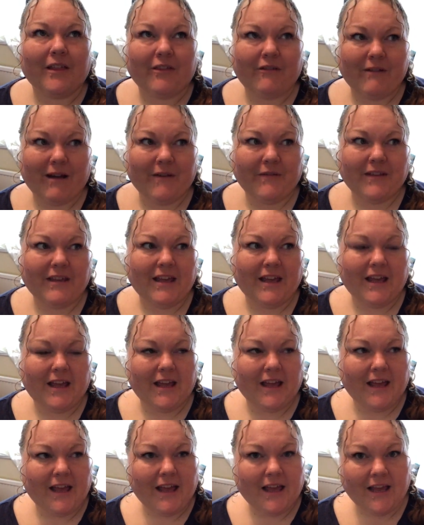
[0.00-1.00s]
throughout the
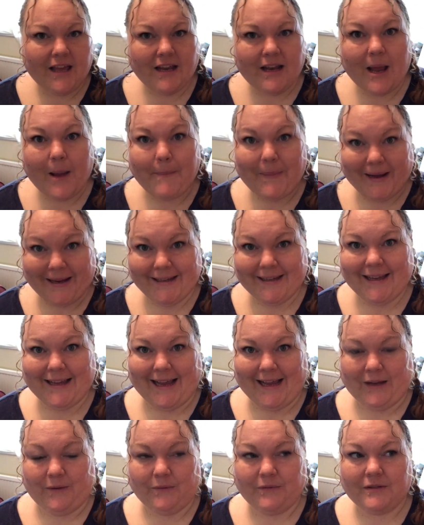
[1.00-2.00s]
year in a bank
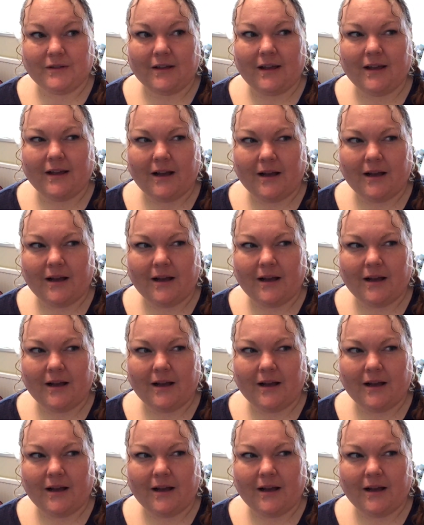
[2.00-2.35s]
account,